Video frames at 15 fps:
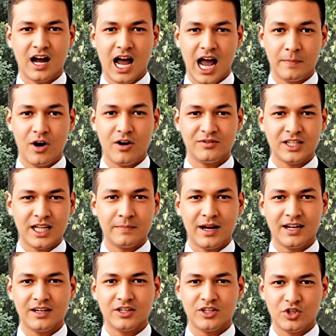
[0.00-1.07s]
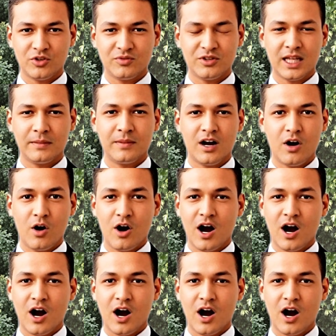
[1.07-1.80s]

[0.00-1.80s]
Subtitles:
Hypovolemic, euvolemic, or